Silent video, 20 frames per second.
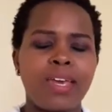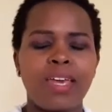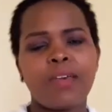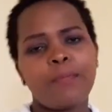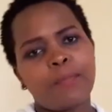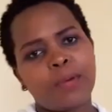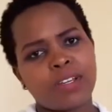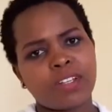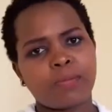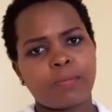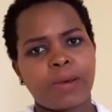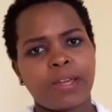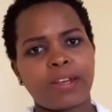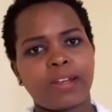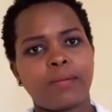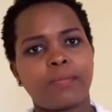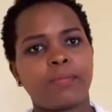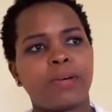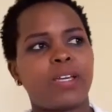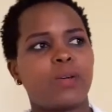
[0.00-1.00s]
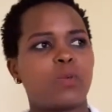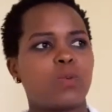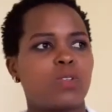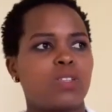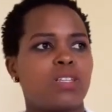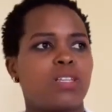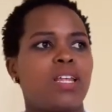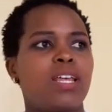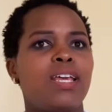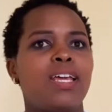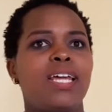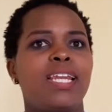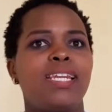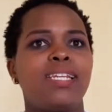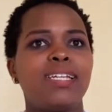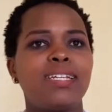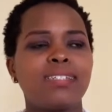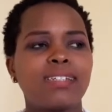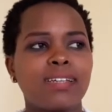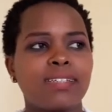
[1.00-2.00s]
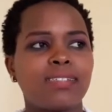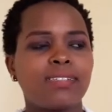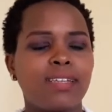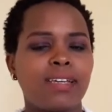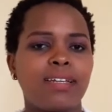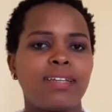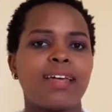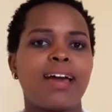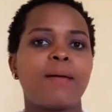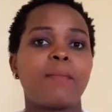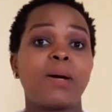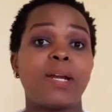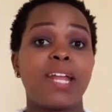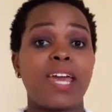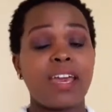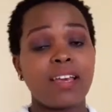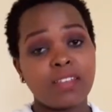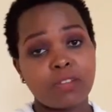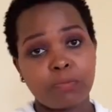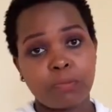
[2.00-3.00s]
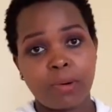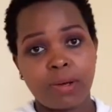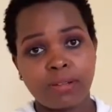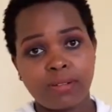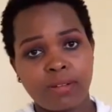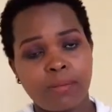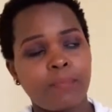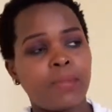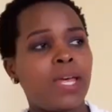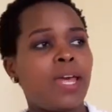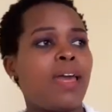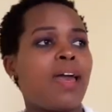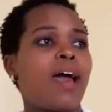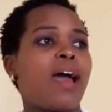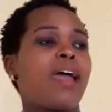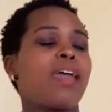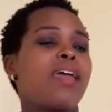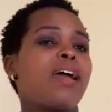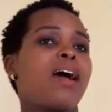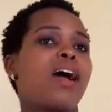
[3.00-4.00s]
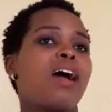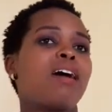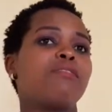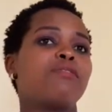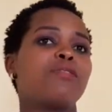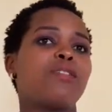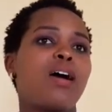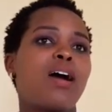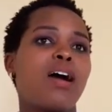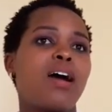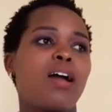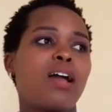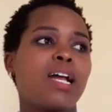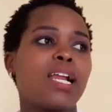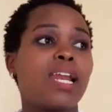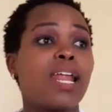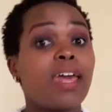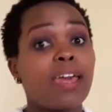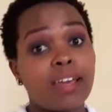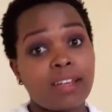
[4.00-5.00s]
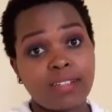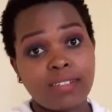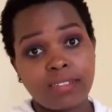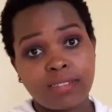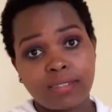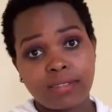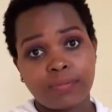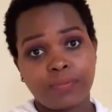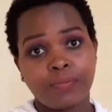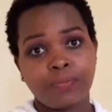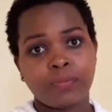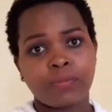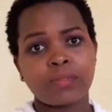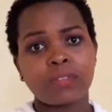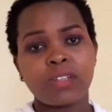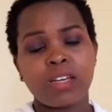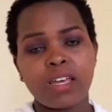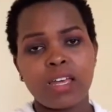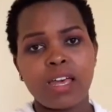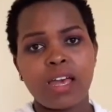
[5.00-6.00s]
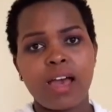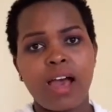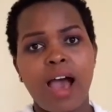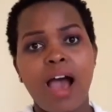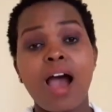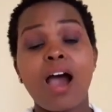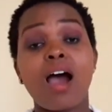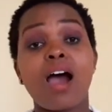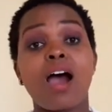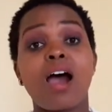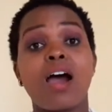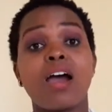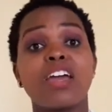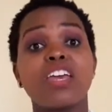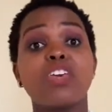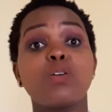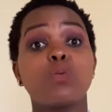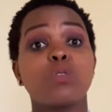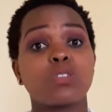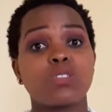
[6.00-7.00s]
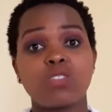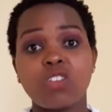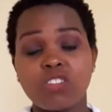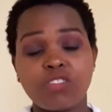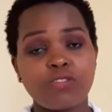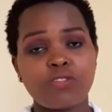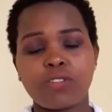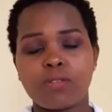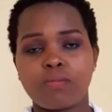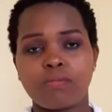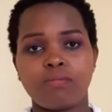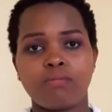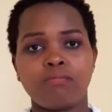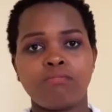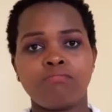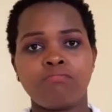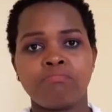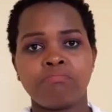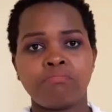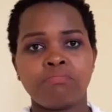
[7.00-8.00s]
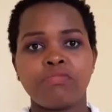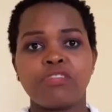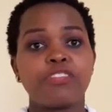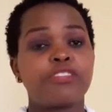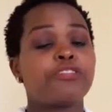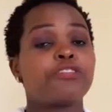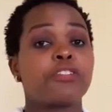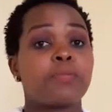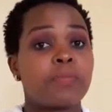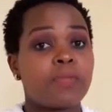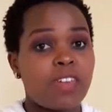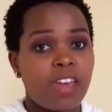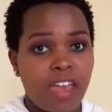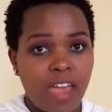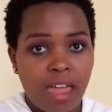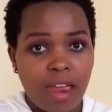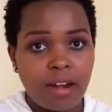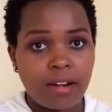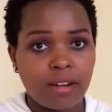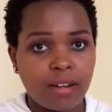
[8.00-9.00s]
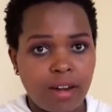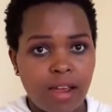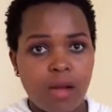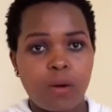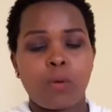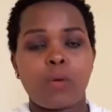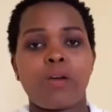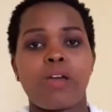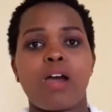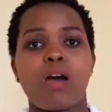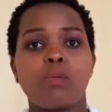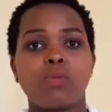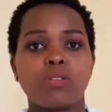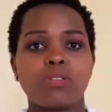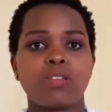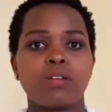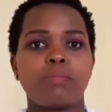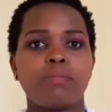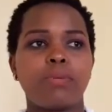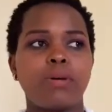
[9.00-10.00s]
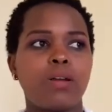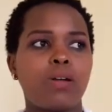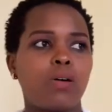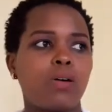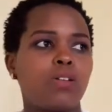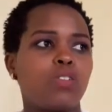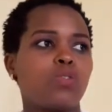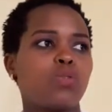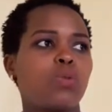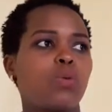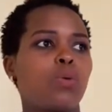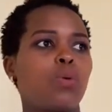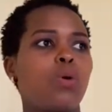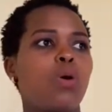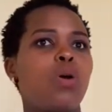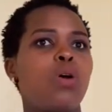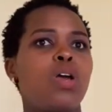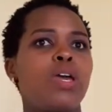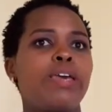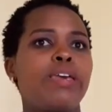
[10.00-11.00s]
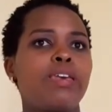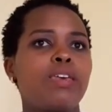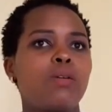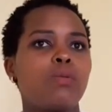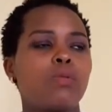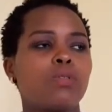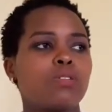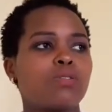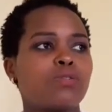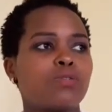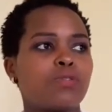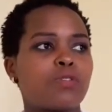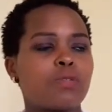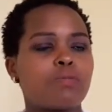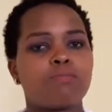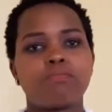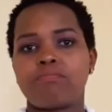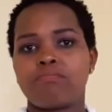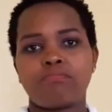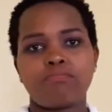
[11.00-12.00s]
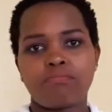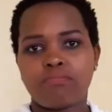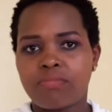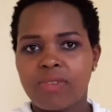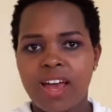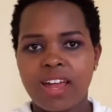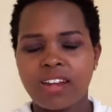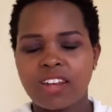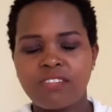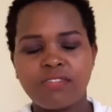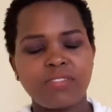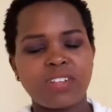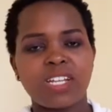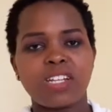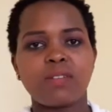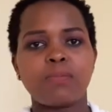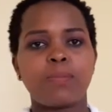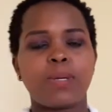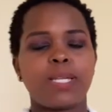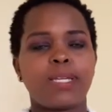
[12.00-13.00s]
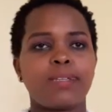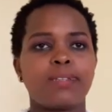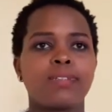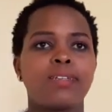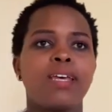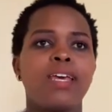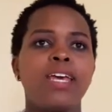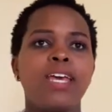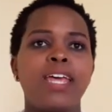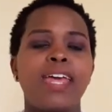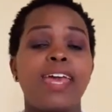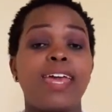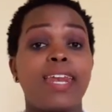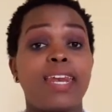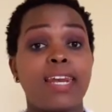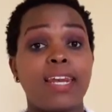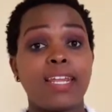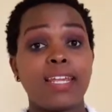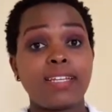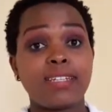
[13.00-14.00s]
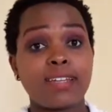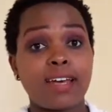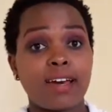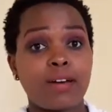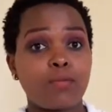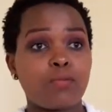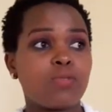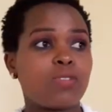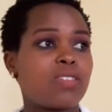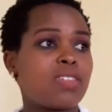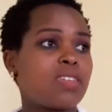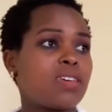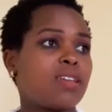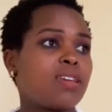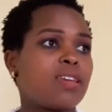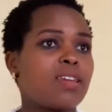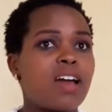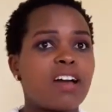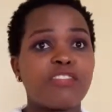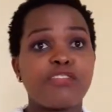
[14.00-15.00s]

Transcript: picked my number. He was later said, I'm an expert. I have a client. He was not from the area where I was employed, so he was from a different place. And later, within